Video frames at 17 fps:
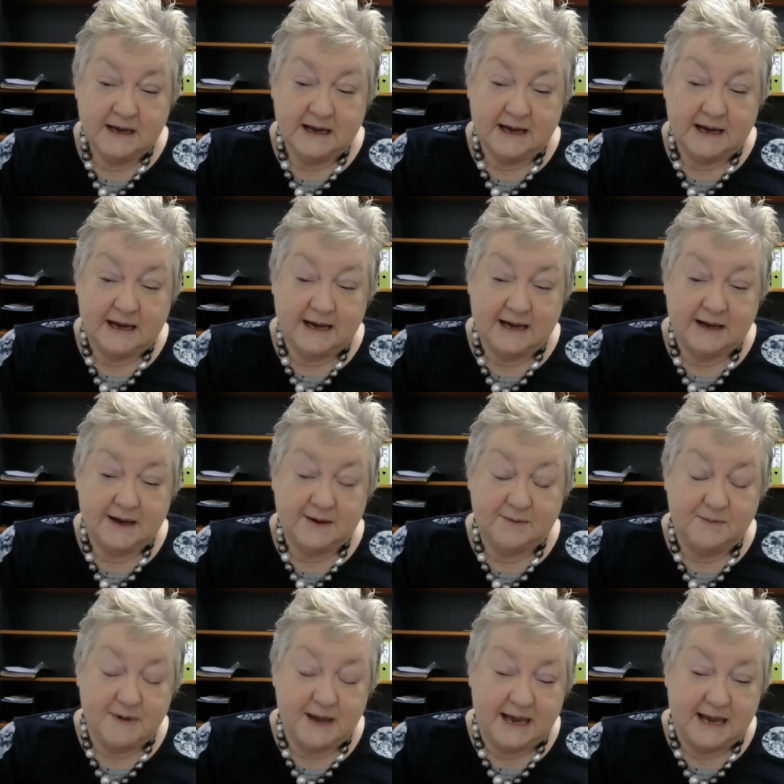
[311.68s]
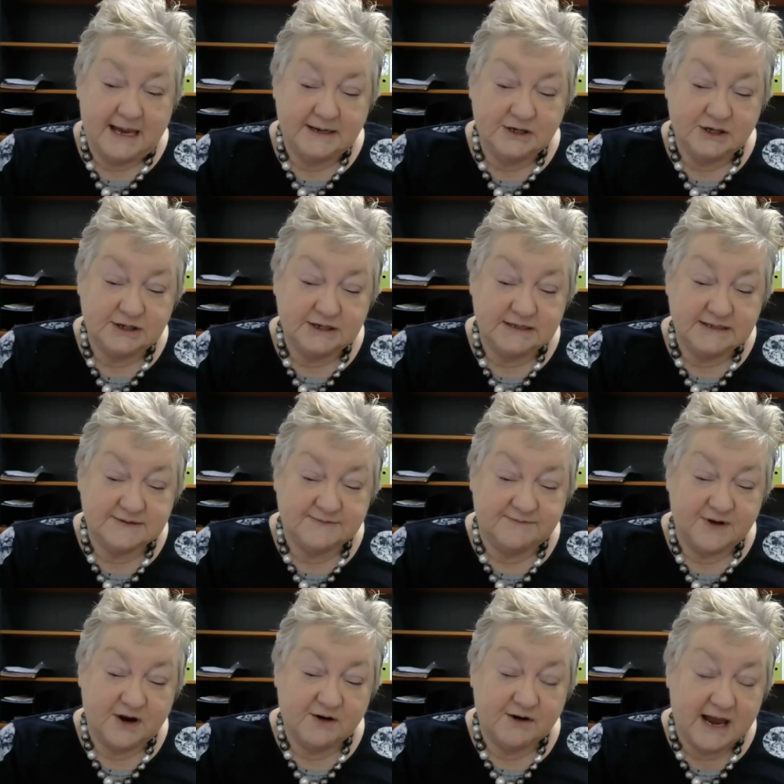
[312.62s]
And she's
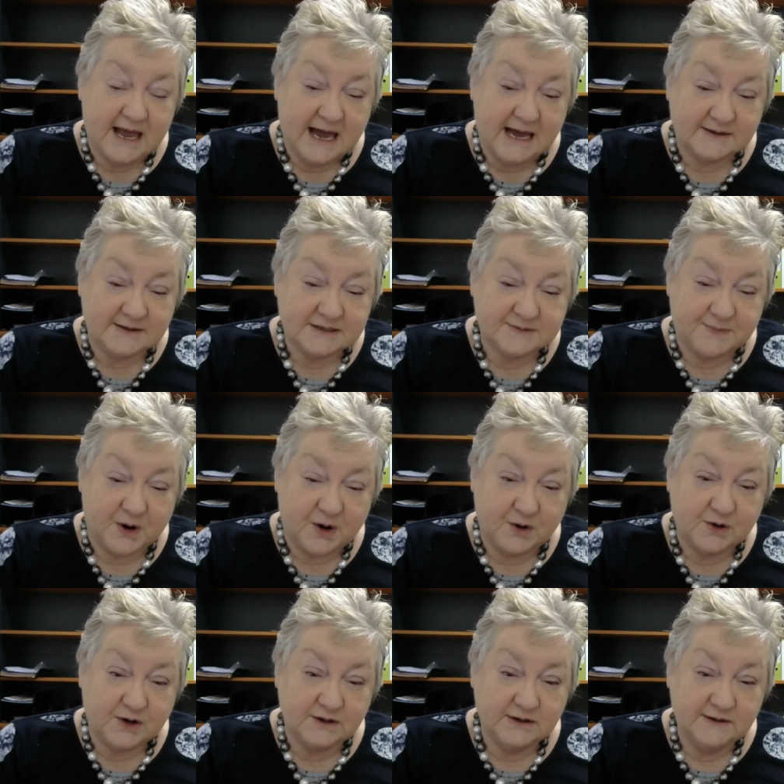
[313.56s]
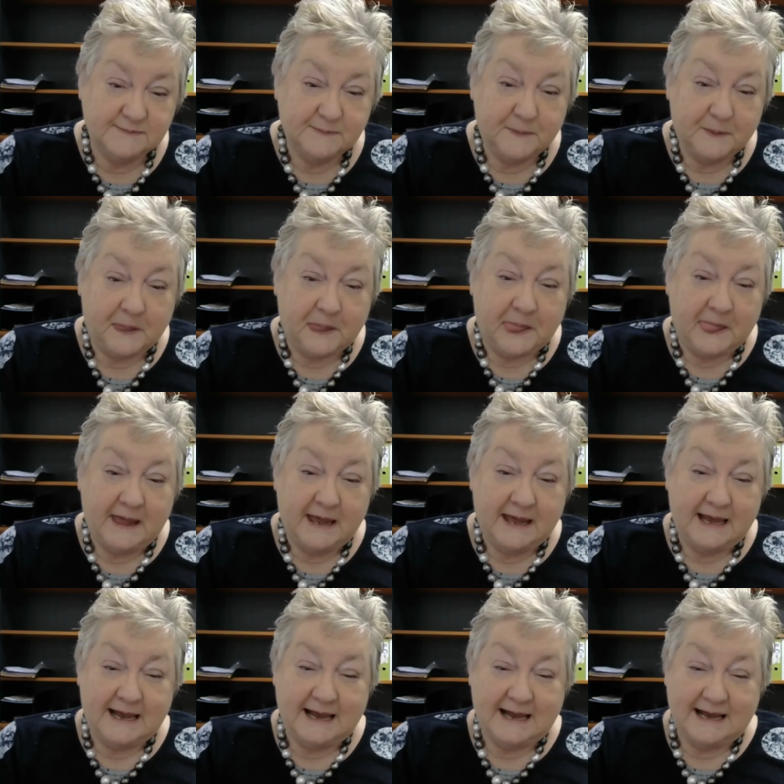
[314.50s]
very outspoken.
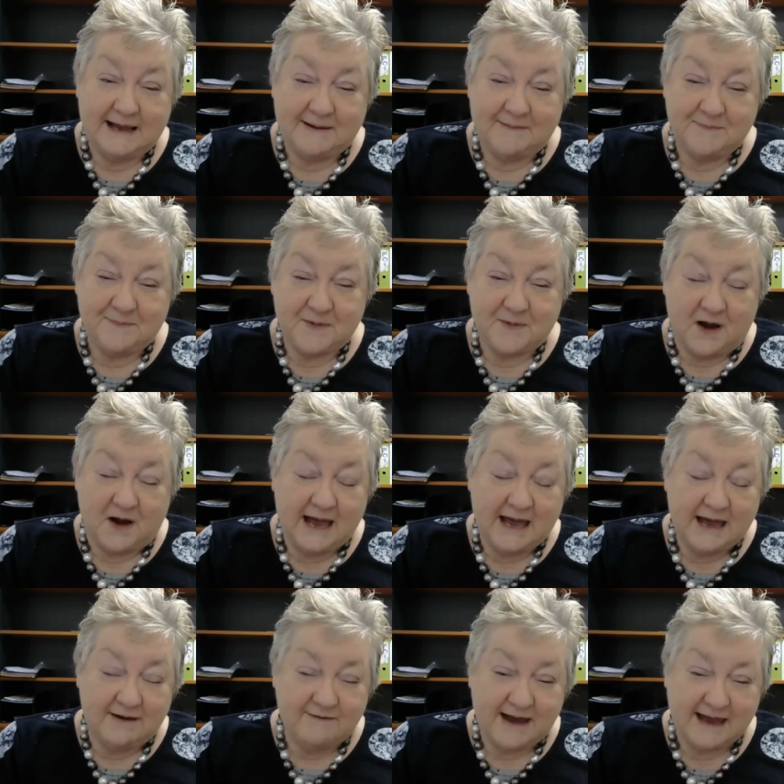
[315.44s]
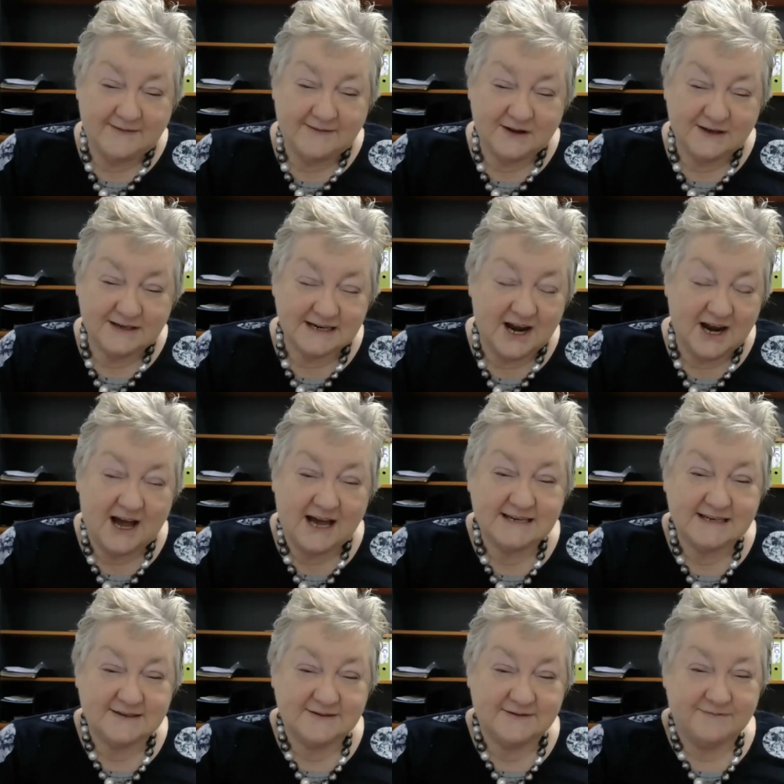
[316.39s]
I have had the
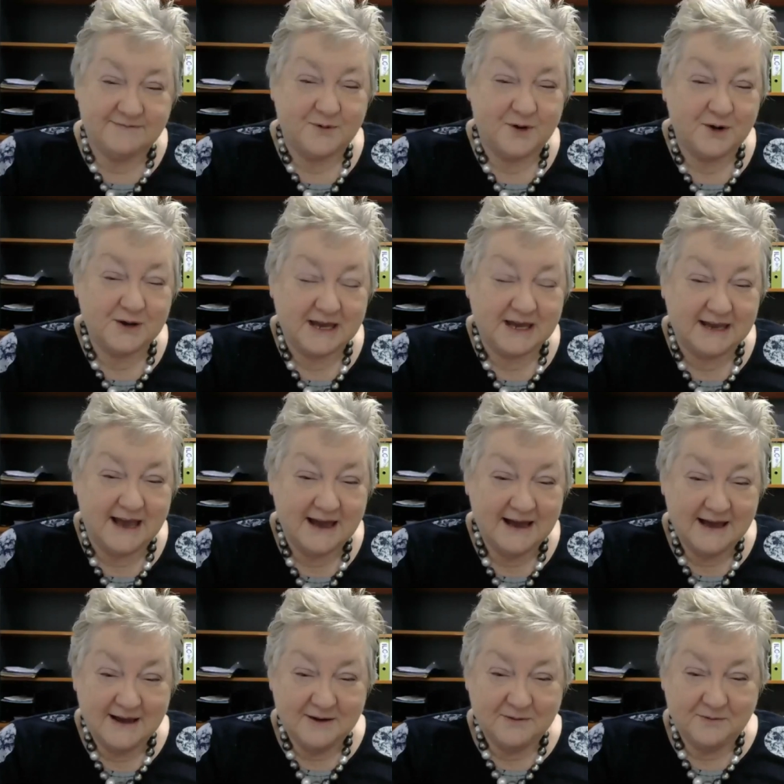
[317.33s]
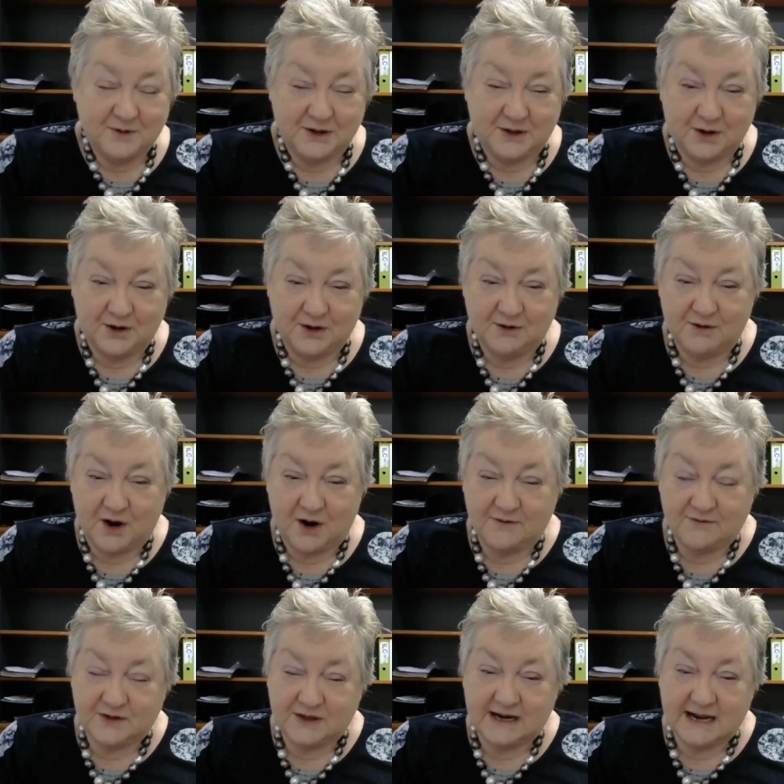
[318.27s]
delight of working with her
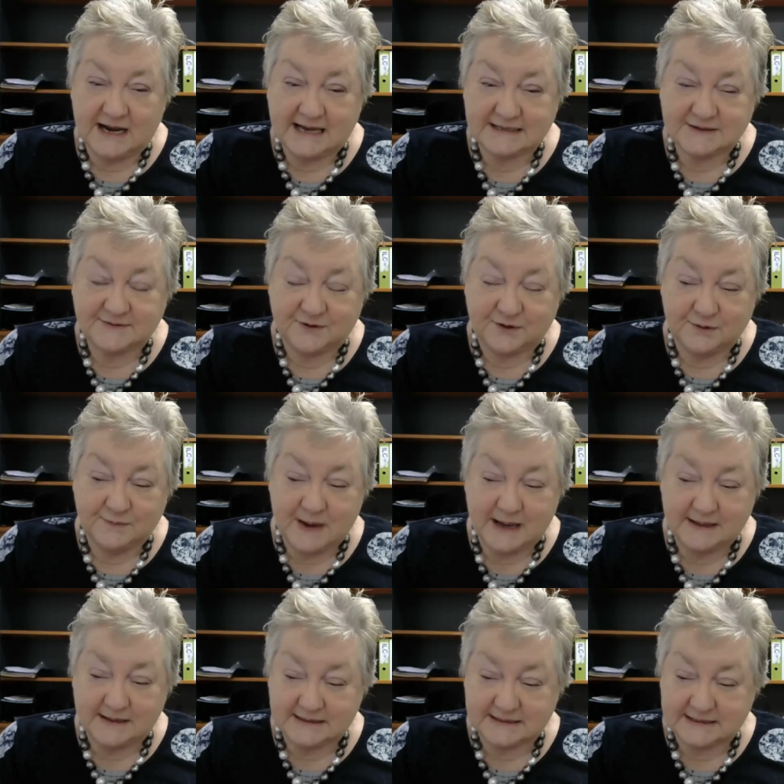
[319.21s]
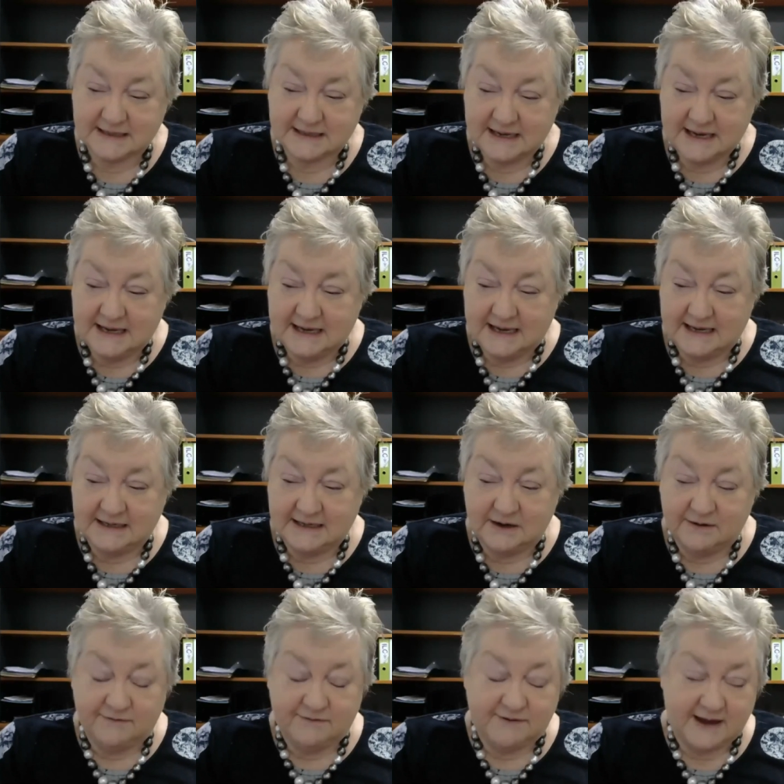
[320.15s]
over the last few months and
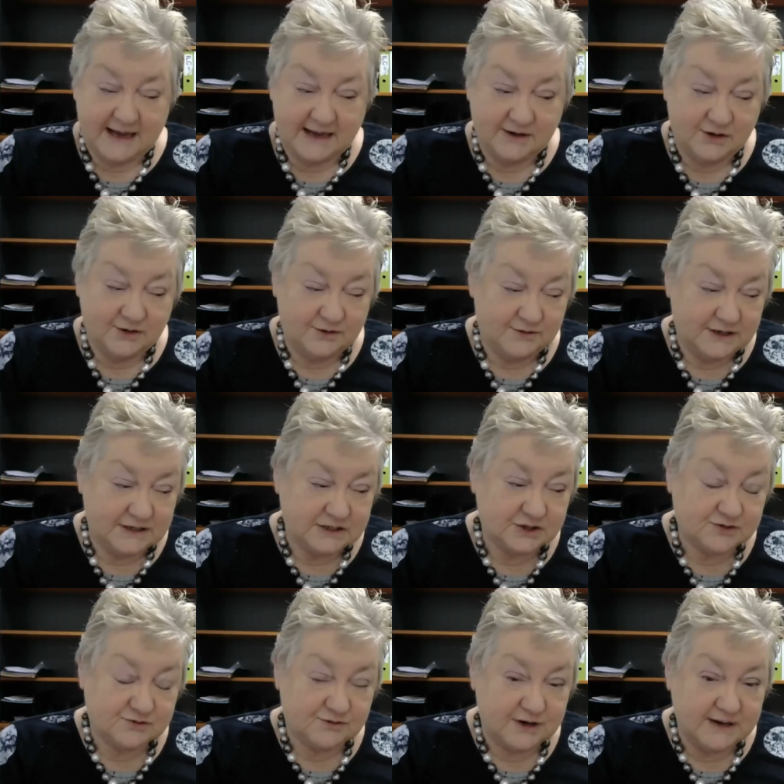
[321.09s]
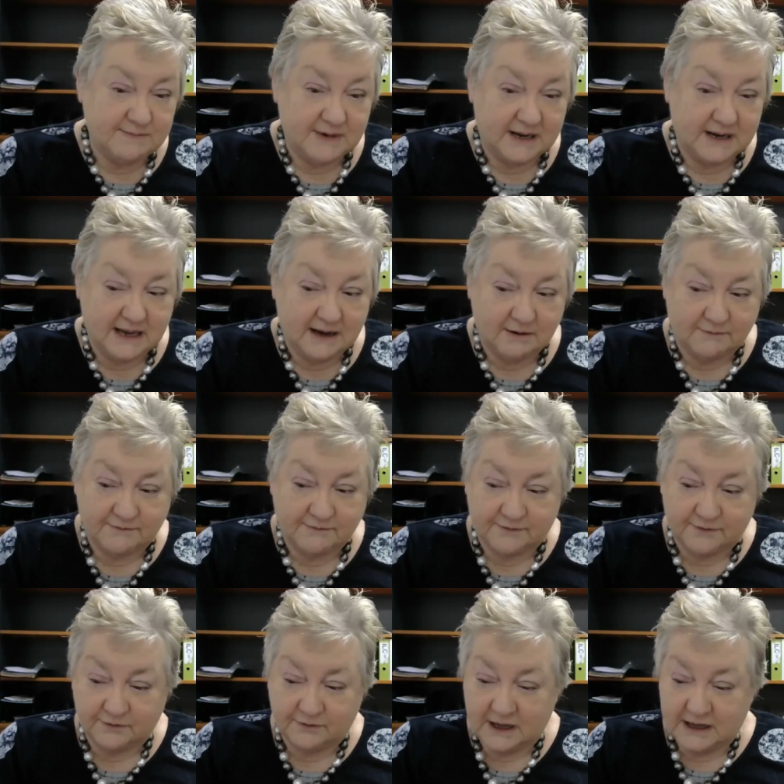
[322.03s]
have found her extremely
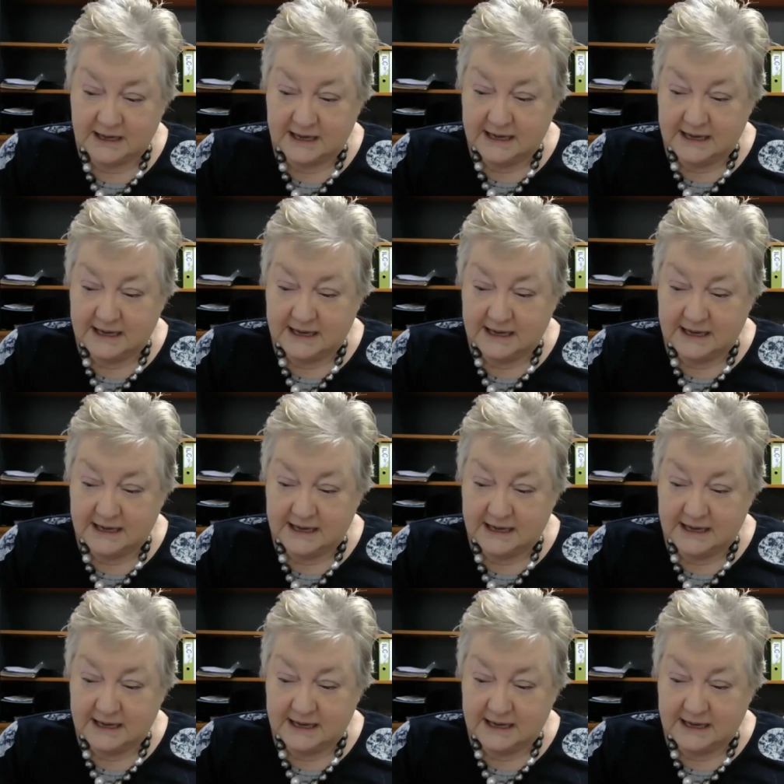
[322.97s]
helpful